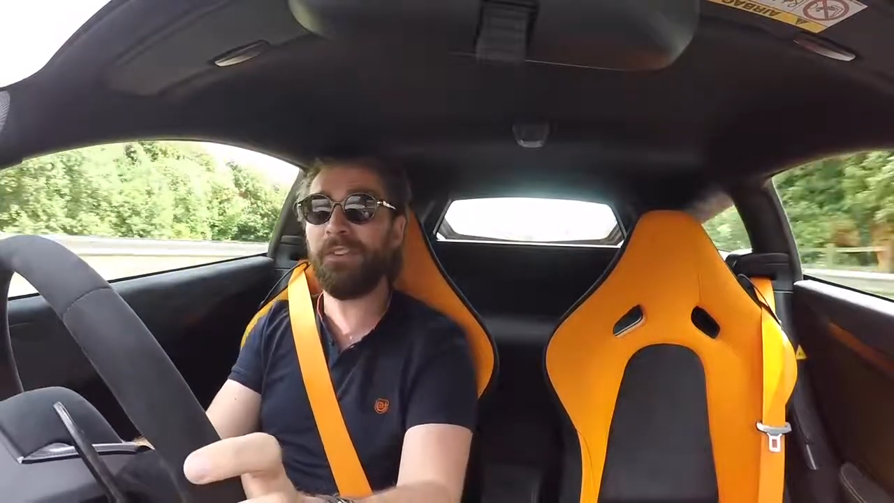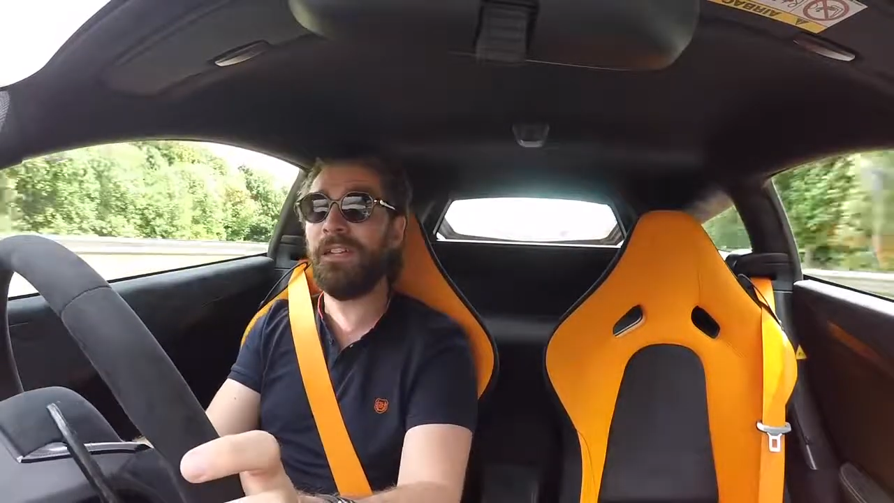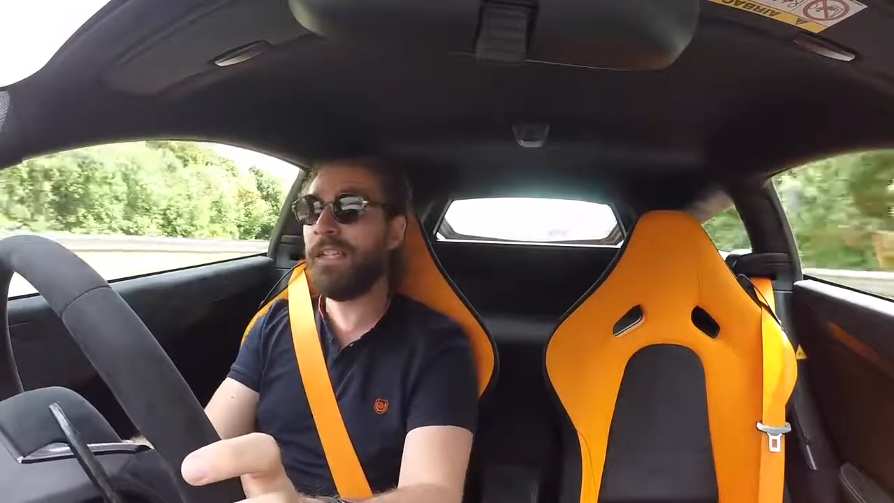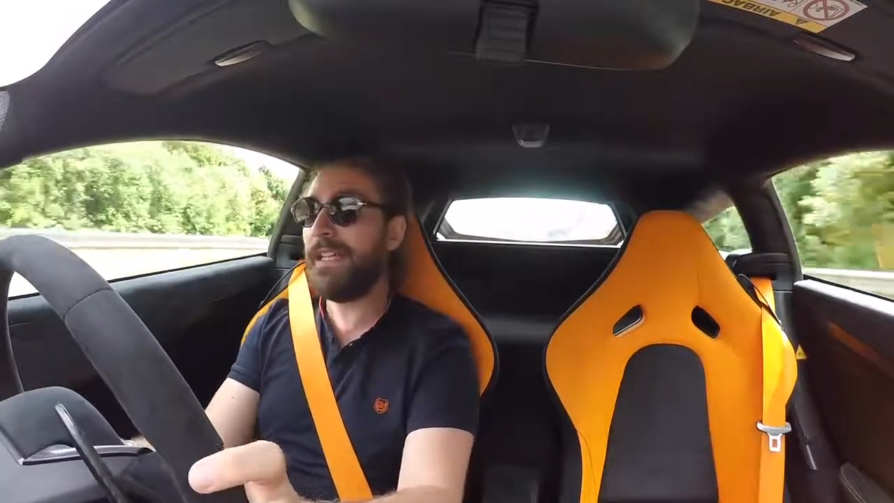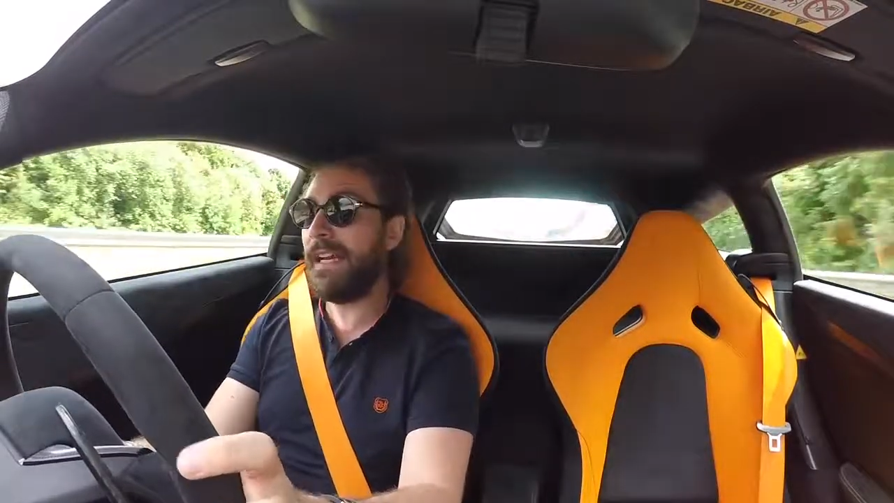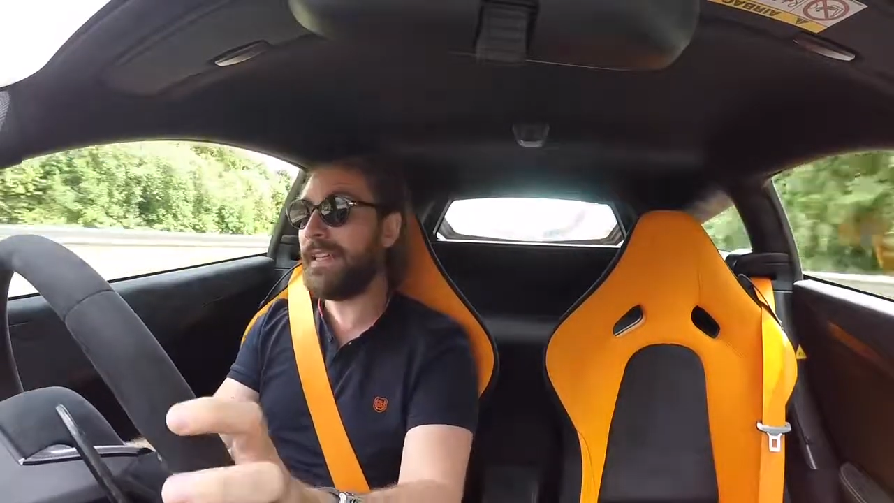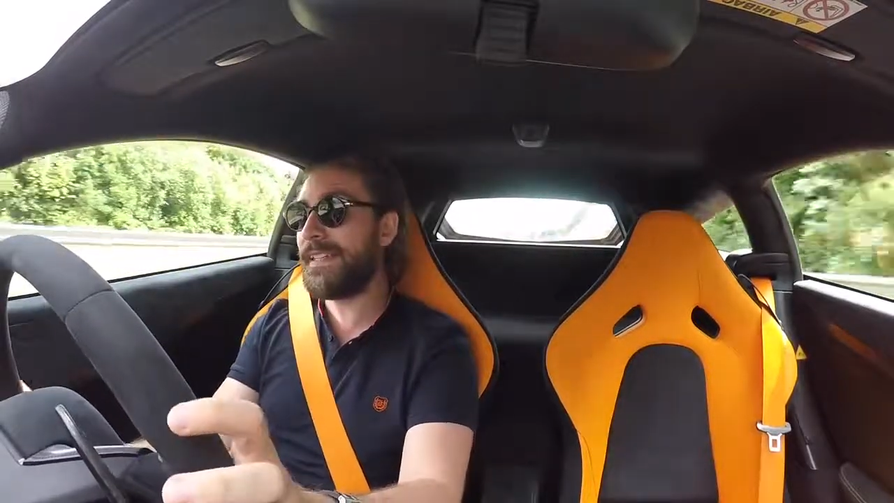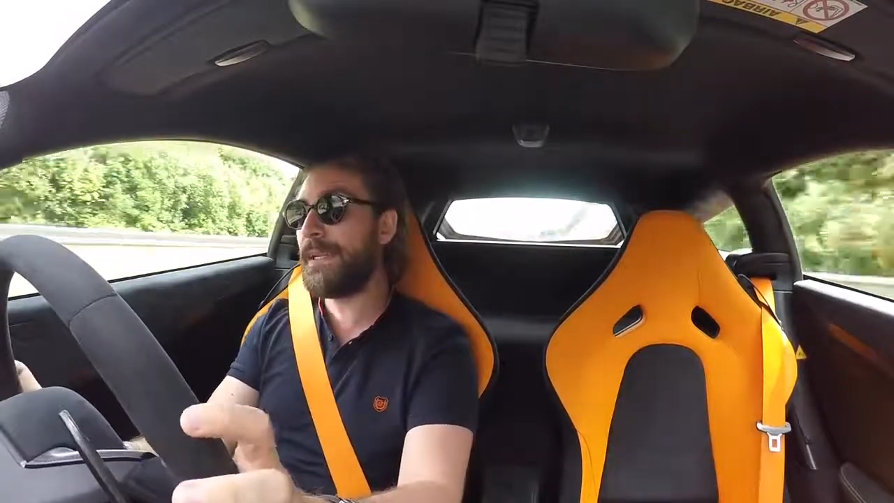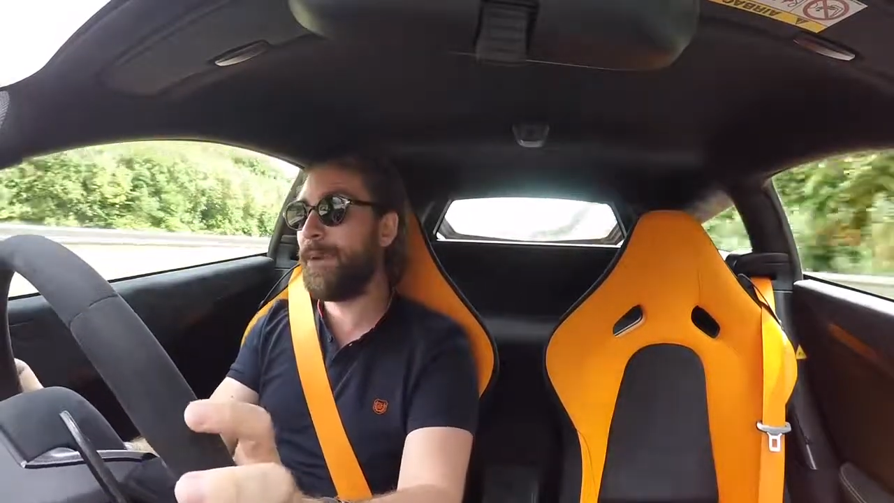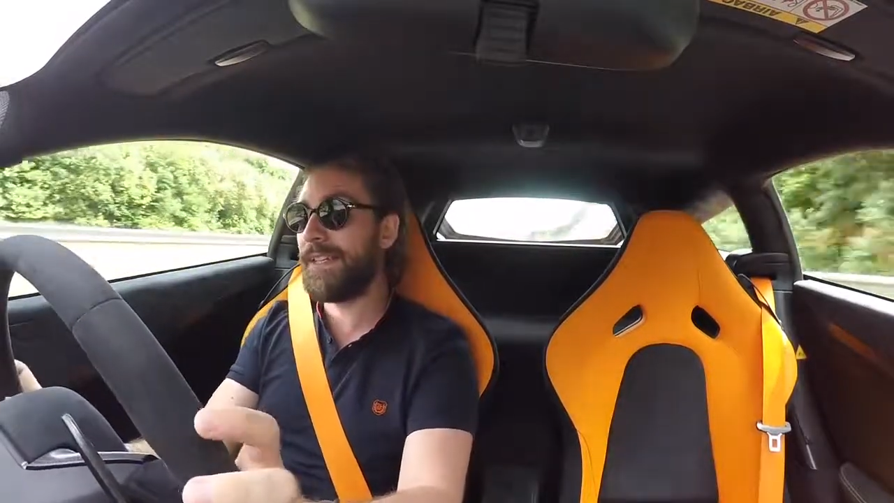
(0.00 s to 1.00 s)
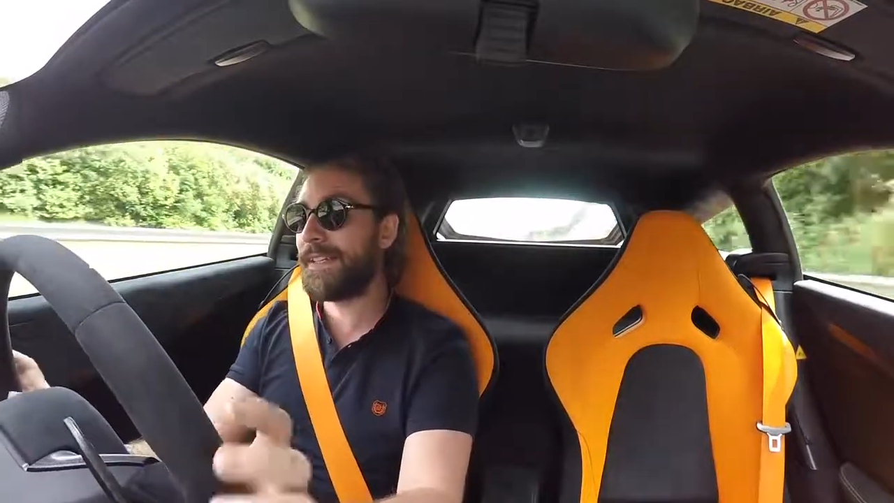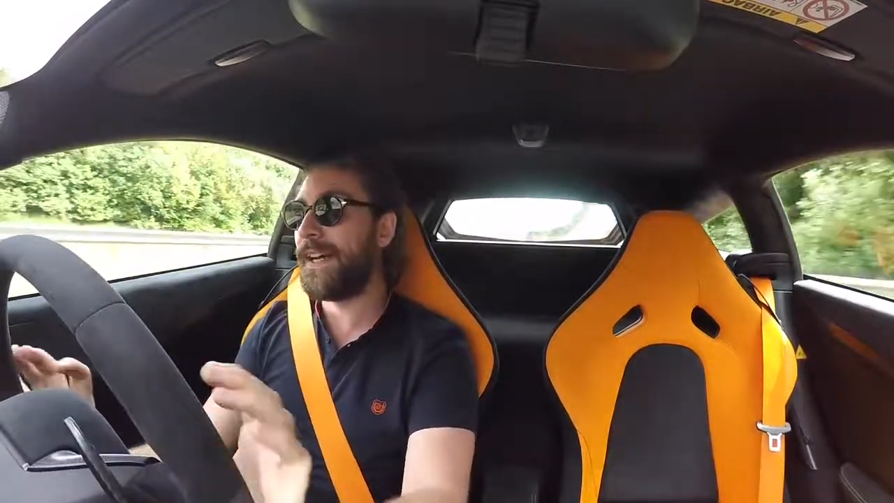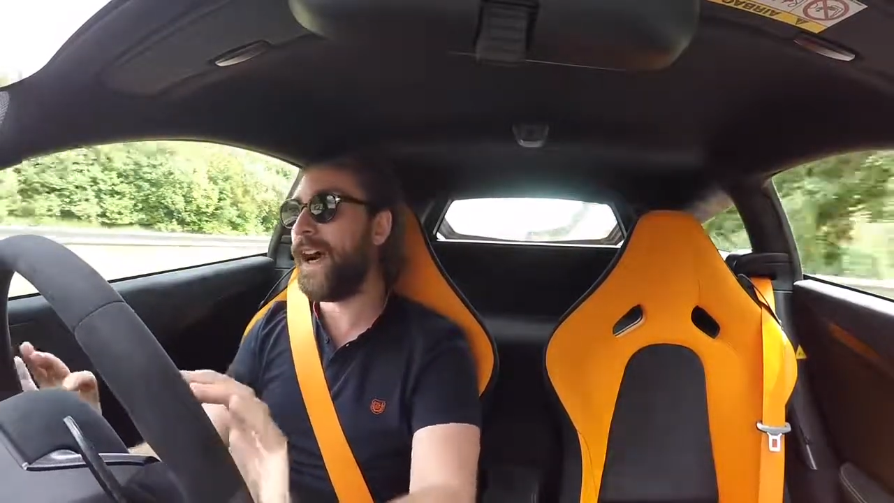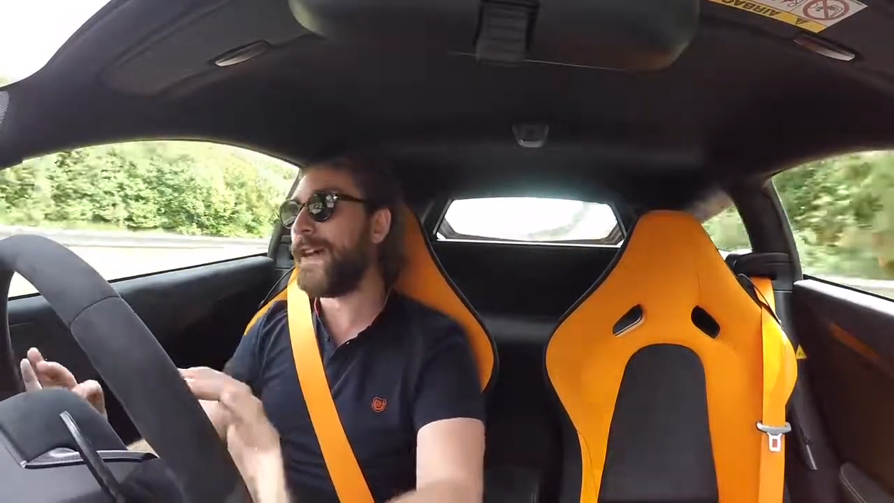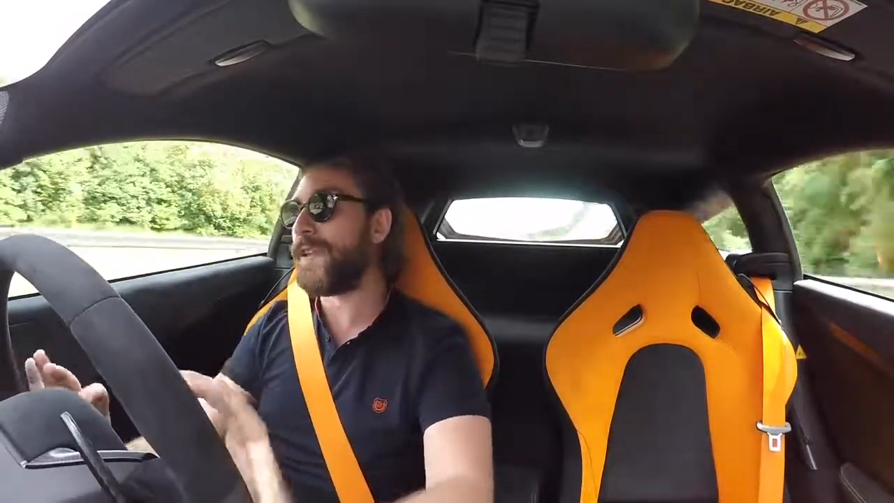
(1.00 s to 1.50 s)
and let's see what this
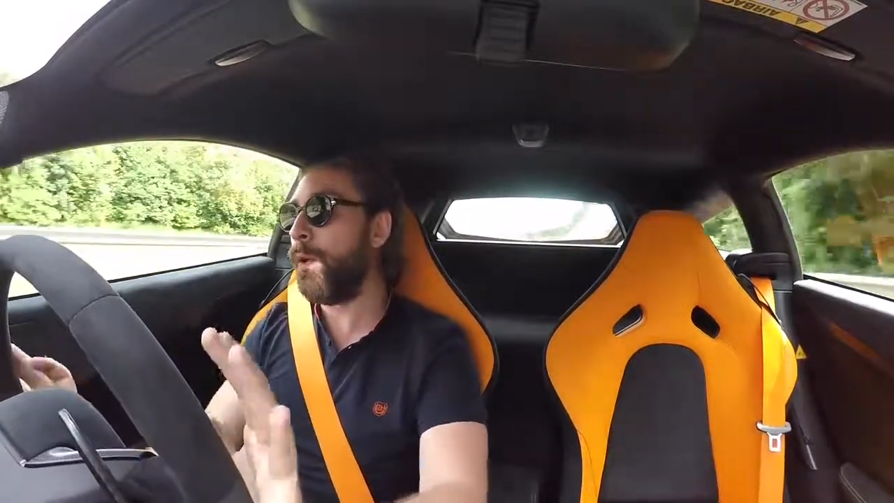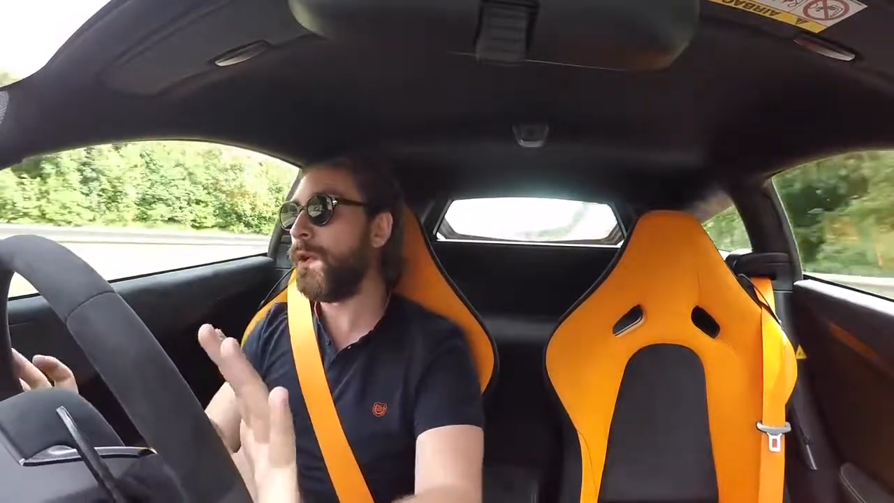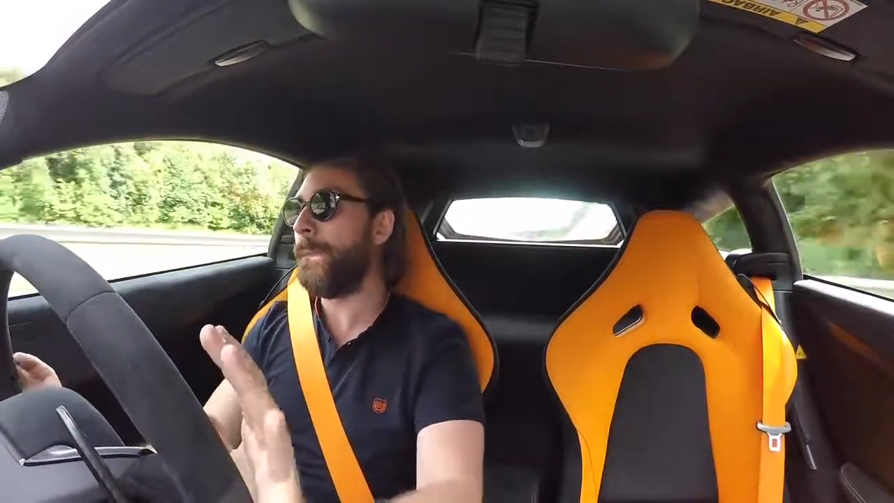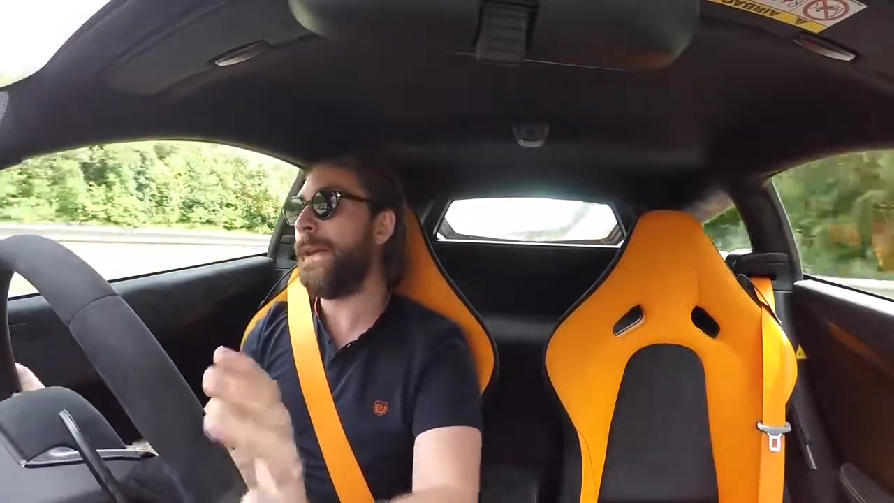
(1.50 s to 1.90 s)
car is all